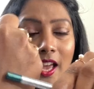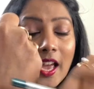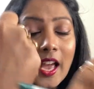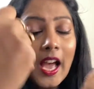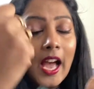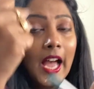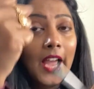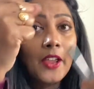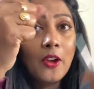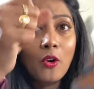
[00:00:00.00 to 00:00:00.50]

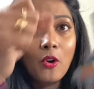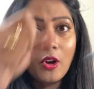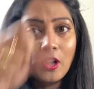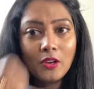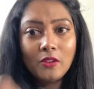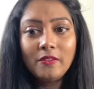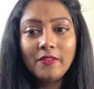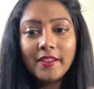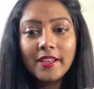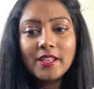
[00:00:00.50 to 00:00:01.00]
I
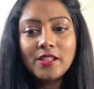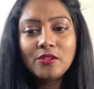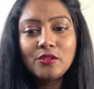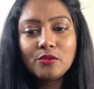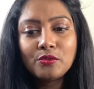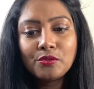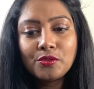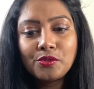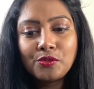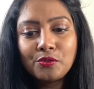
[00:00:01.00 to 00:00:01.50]
always
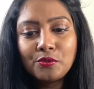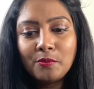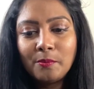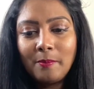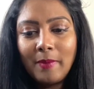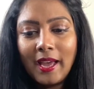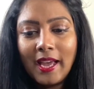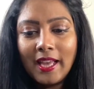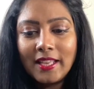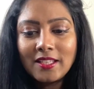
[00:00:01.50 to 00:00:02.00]
used to
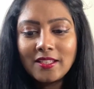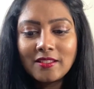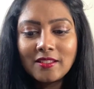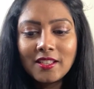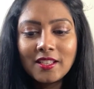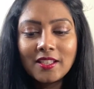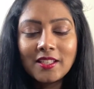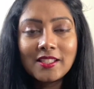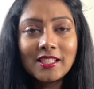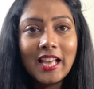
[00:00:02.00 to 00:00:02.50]
match
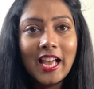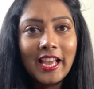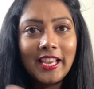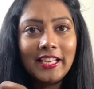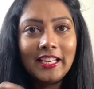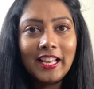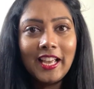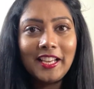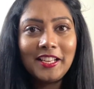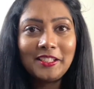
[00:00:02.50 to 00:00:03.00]
this
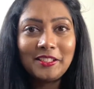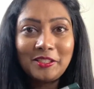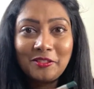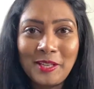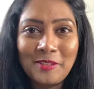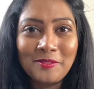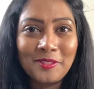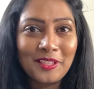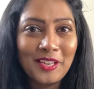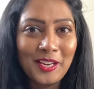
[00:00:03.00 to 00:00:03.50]
eyeliner
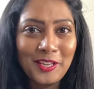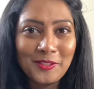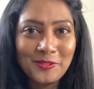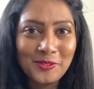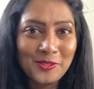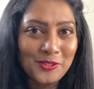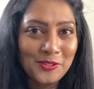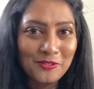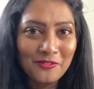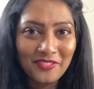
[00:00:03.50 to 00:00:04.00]
whenever I
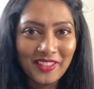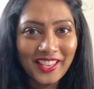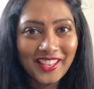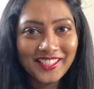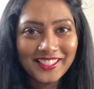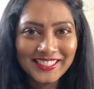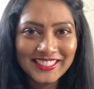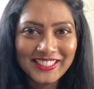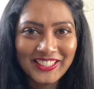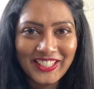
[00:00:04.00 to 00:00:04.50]
used to wear
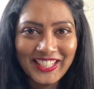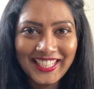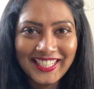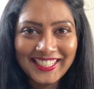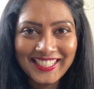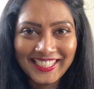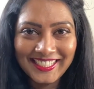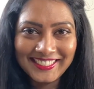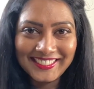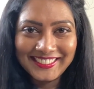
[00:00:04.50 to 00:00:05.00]
a green
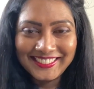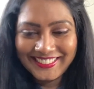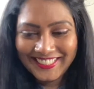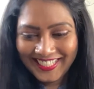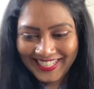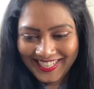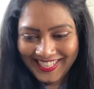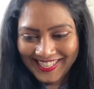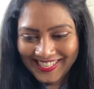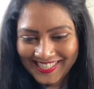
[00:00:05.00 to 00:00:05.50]
color
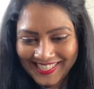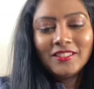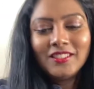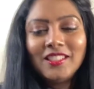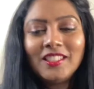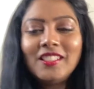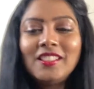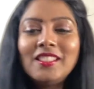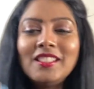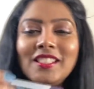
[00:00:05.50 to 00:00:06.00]
dress.
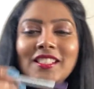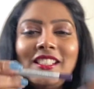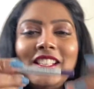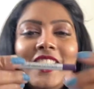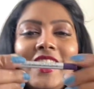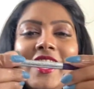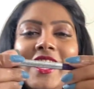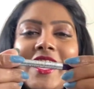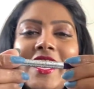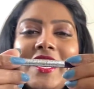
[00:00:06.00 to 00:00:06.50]
This
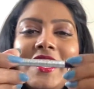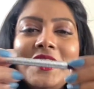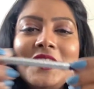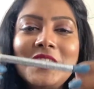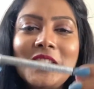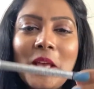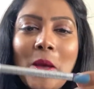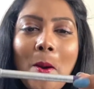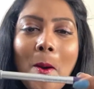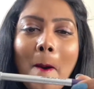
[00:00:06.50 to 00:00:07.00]

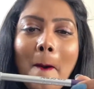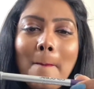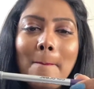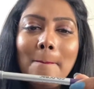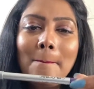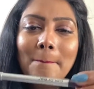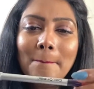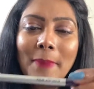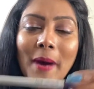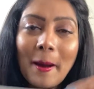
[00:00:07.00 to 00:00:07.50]
is a
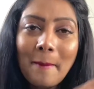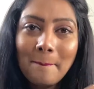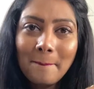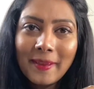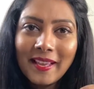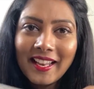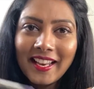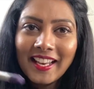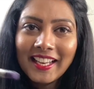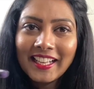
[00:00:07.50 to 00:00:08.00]

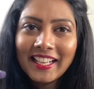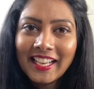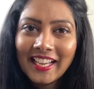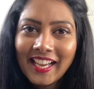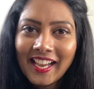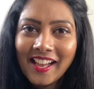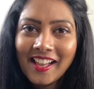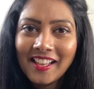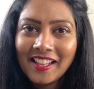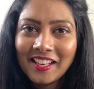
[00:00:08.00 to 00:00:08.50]
purple
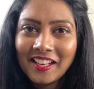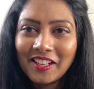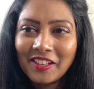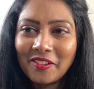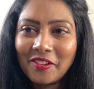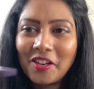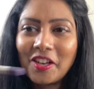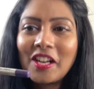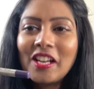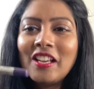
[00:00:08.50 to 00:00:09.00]

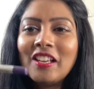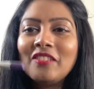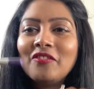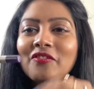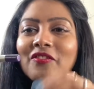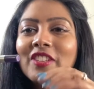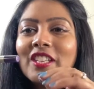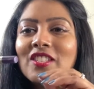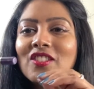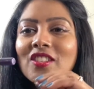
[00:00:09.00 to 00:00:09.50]
color
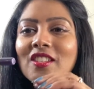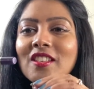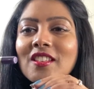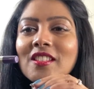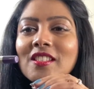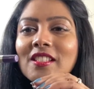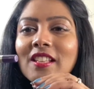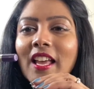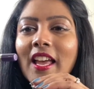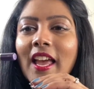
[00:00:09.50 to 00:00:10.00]
which
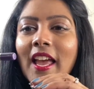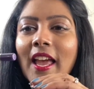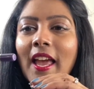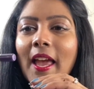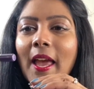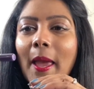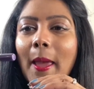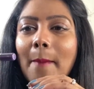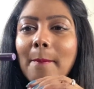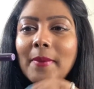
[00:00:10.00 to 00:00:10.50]
is
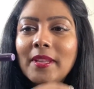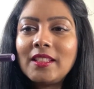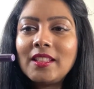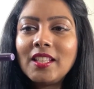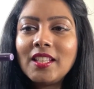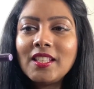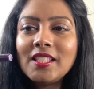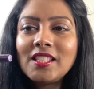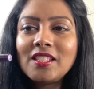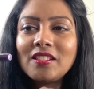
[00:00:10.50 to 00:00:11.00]

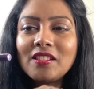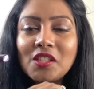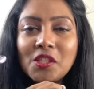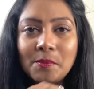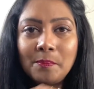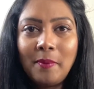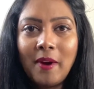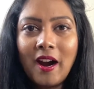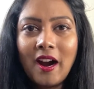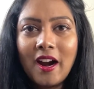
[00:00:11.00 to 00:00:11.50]
Amethyst
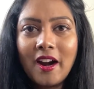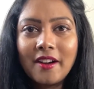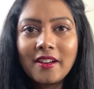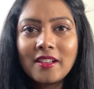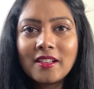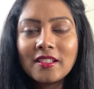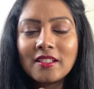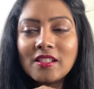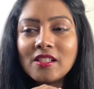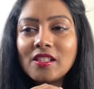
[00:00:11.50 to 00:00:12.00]

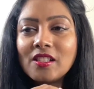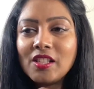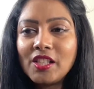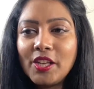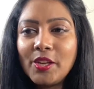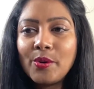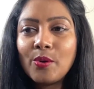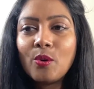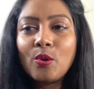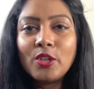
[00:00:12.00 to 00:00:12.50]
Spark
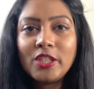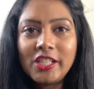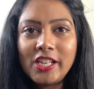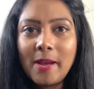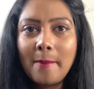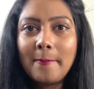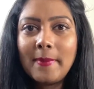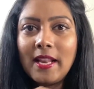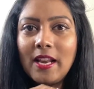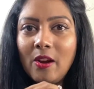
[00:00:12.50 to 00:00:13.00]

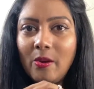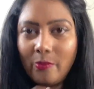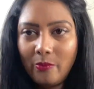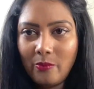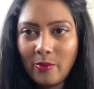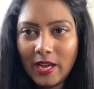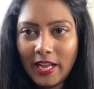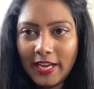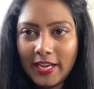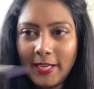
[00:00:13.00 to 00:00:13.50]

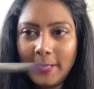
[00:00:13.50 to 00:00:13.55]
011.